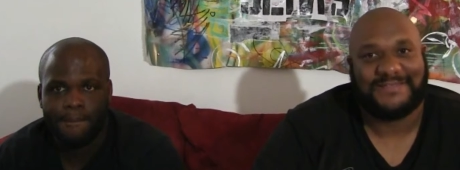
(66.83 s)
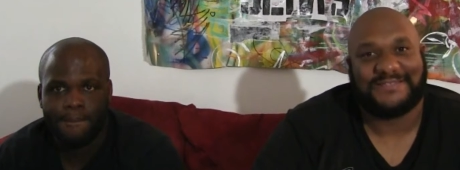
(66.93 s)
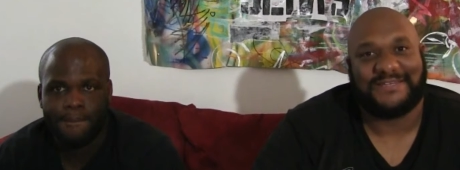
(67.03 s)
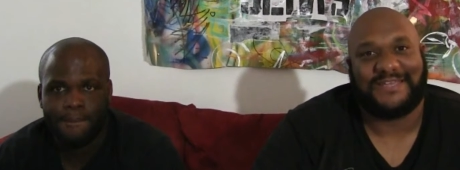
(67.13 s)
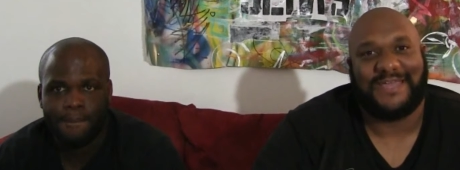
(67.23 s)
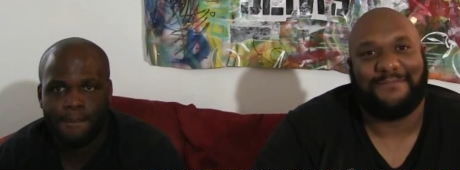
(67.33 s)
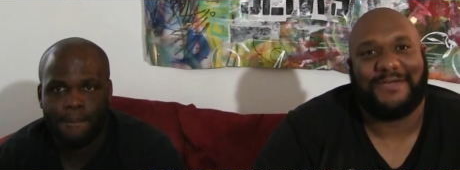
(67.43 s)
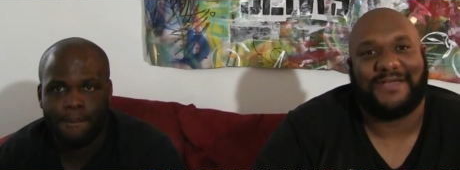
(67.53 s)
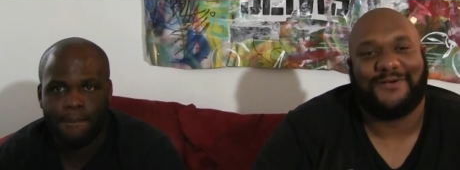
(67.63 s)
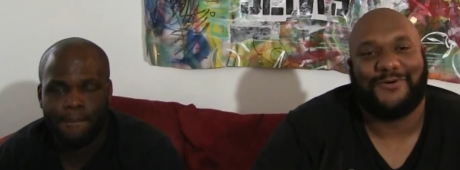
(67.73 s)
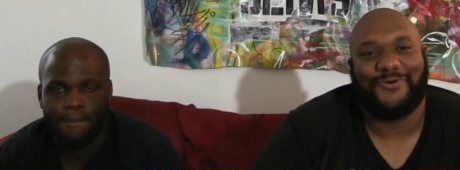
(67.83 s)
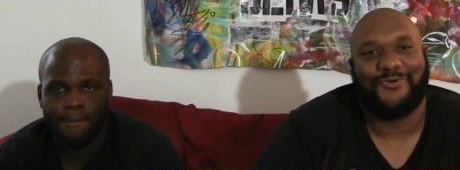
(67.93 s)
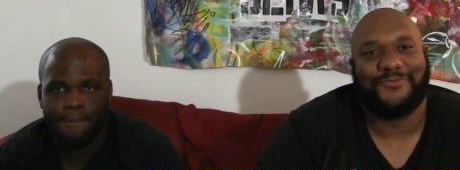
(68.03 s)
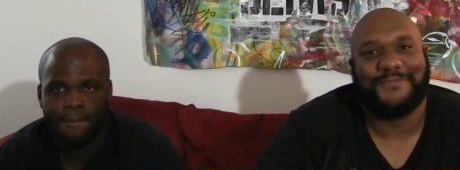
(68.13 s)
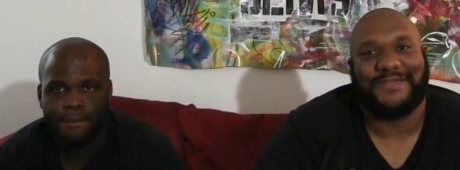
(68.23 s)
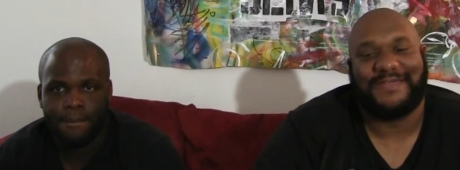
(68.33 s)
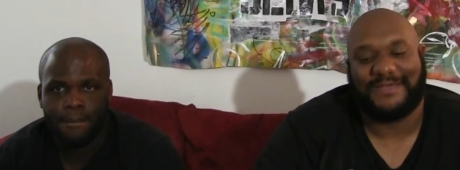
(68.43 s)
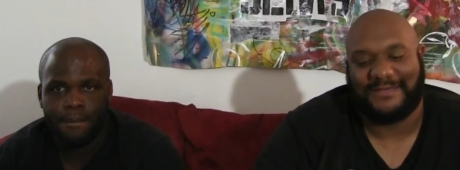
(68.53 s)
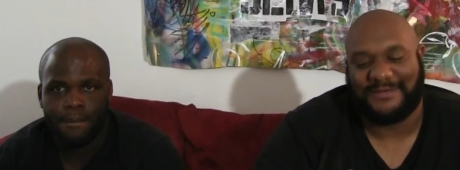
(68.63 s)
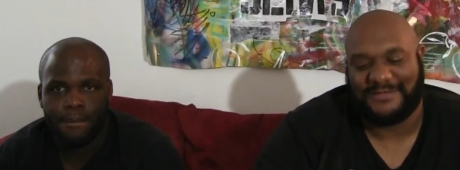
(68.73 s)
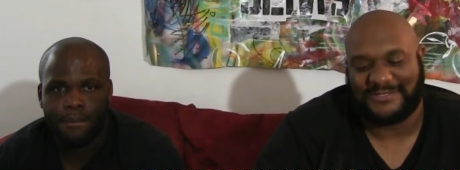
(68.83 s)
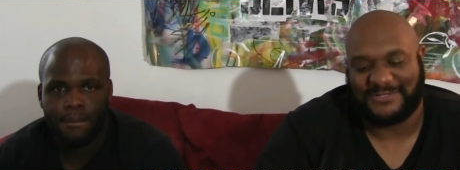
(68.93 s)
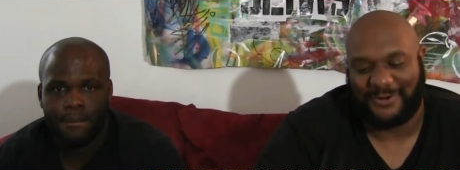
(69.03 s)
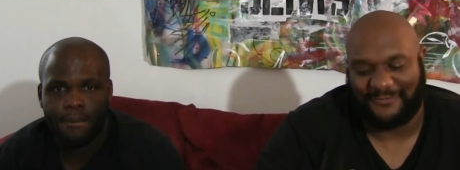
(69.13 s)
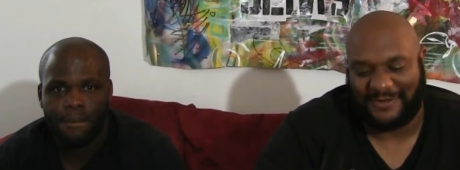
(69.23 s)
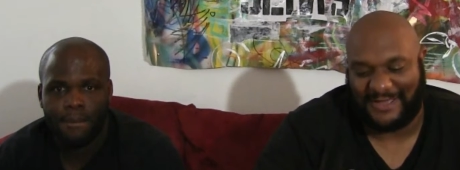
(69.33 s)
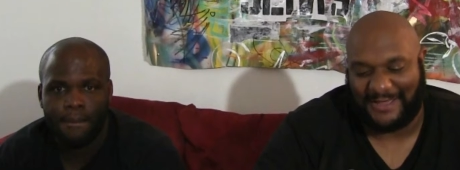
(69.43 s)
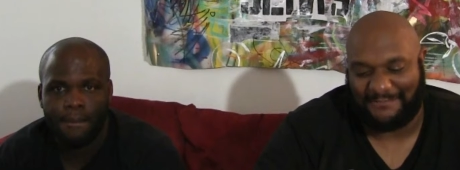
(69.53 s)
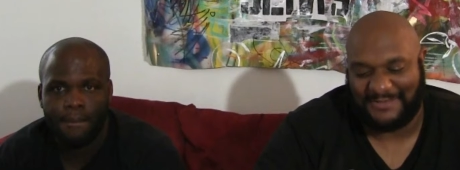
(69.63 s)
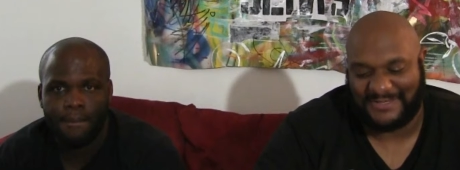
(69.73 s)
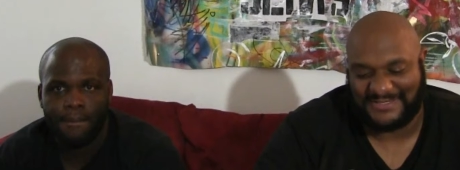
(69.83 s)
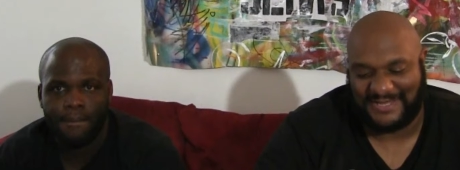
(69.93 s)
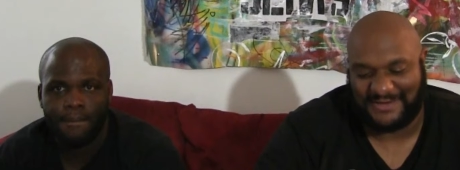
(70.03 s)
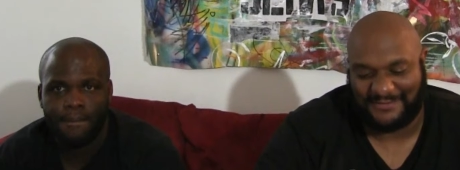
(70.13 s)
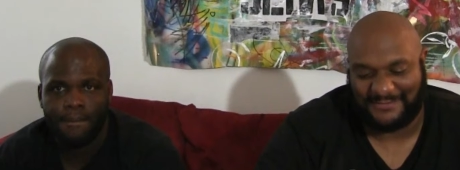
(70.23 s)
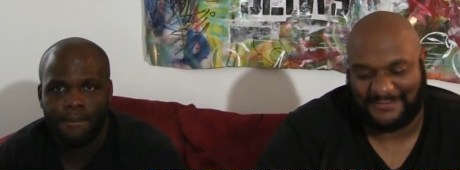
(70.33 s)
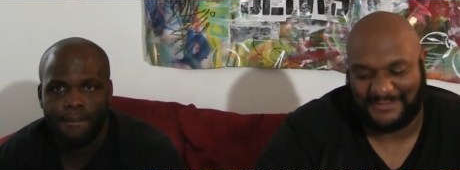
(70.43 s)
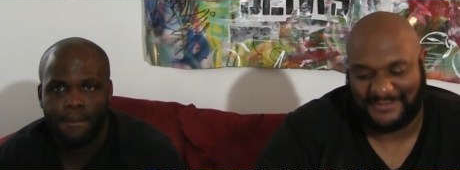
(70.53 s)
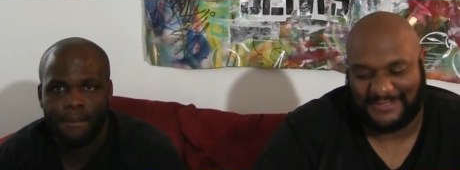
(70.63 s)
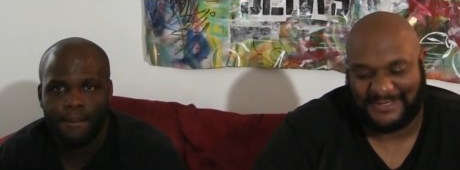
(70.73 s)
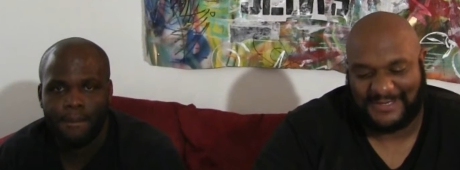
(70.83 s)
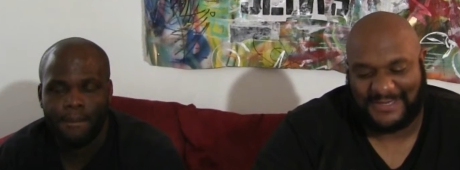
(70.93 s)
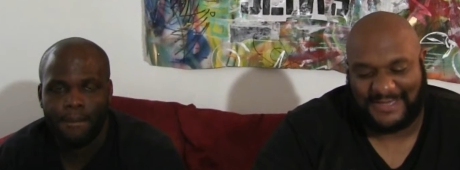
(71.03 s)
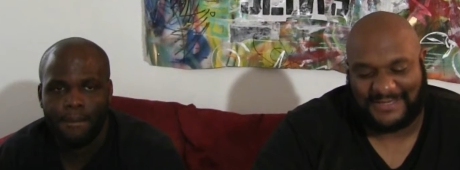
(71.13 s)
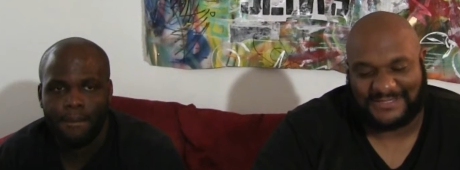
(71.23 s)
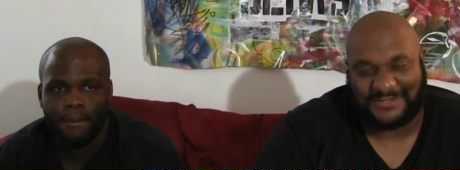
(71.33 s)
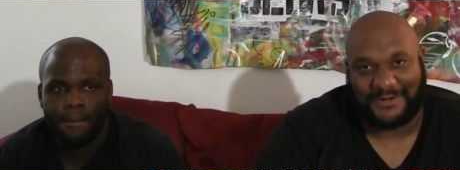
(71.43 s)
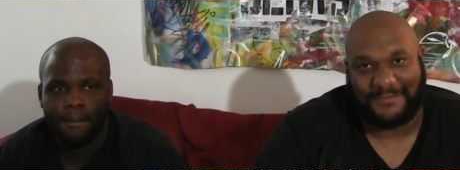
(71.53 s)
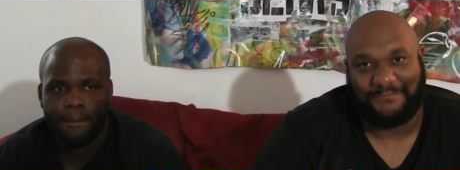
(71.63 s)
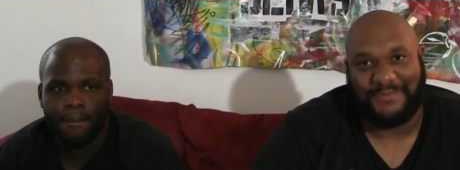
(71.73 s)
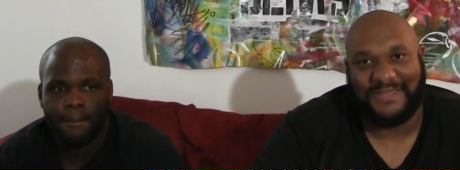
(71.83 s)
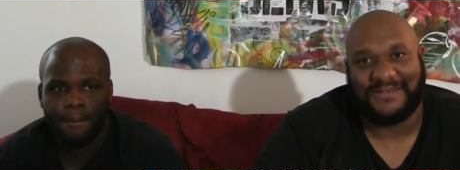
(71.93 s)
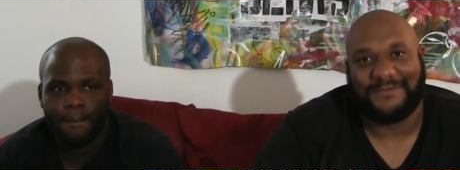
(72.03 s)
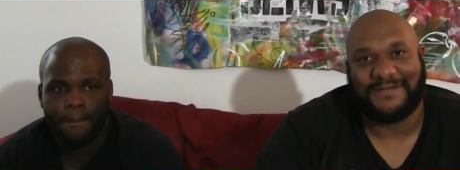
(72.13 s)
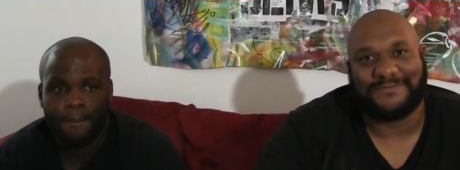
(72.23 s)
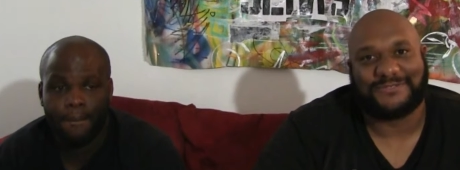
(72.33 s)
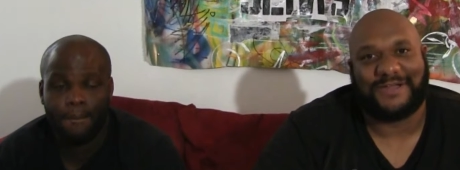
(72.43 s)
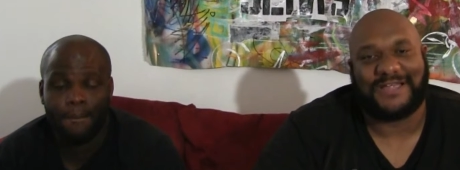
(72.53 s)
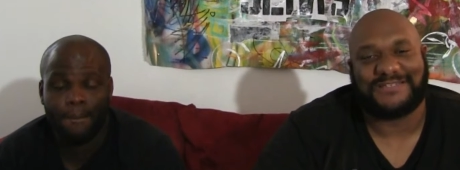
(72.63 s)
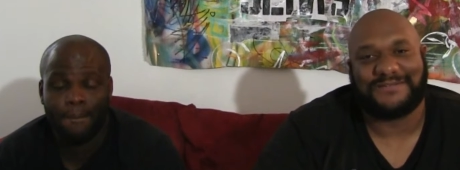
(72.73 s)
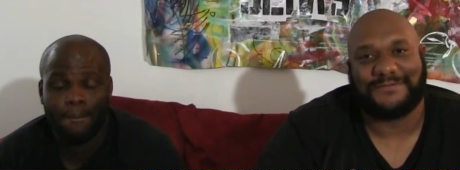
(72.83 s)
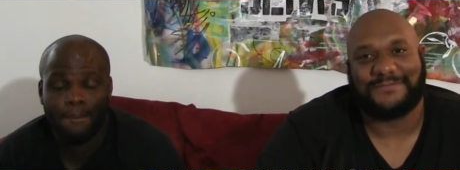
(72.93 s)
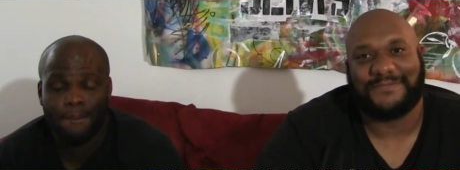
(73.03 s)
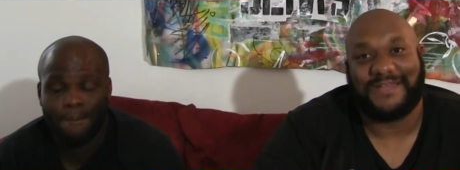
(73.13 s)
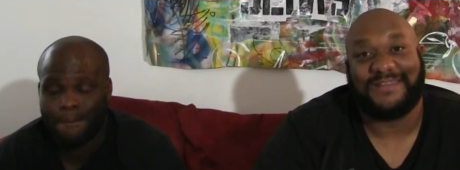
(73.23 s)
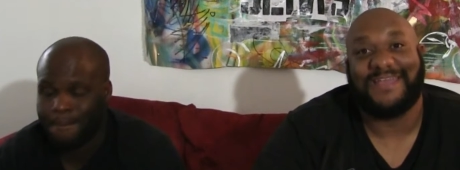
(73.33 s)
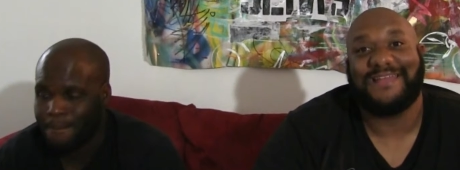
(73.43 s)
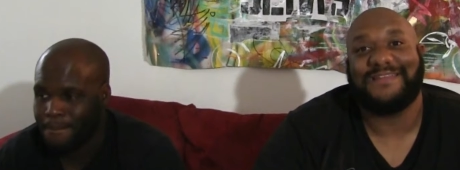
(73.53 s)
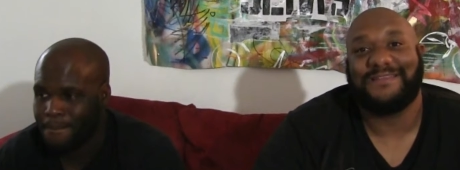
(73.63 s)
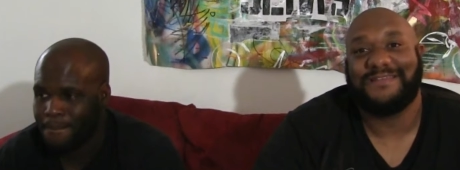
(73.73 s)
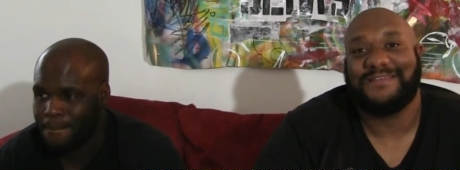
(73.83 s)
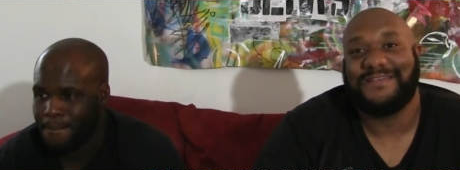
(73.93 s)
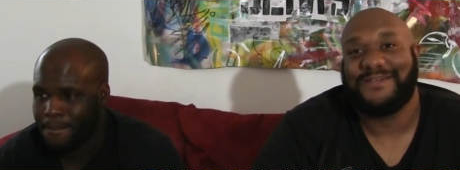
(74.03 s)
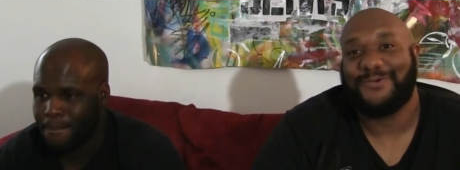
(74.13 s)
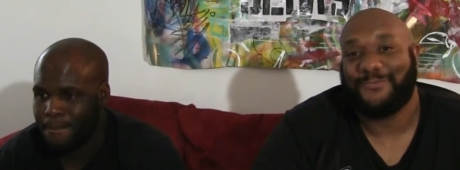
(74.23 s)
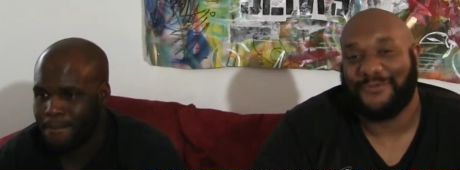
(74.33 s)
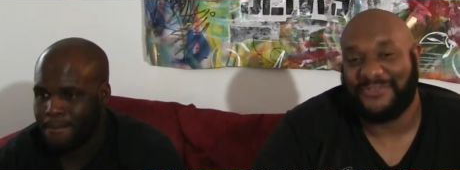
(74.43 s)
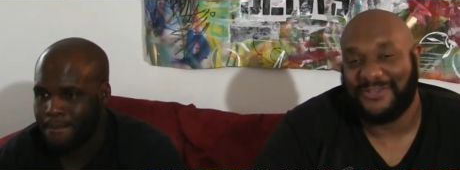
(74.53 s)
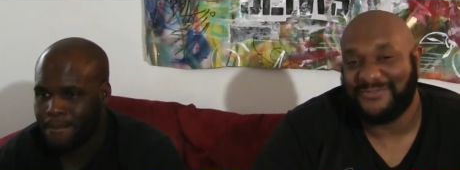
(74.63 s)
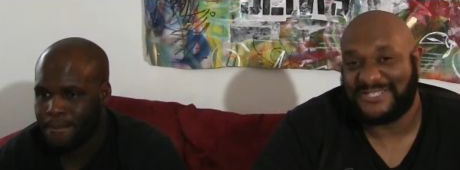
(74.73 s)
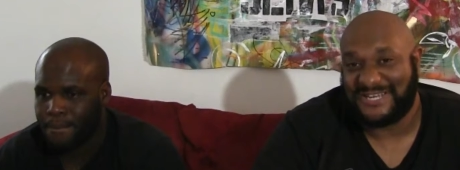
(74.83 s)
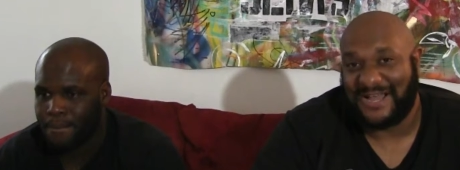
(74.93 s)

Speaker 1: Said he came back home and his girlfriend got pissed at him and started beating him up, scratching him. And then with those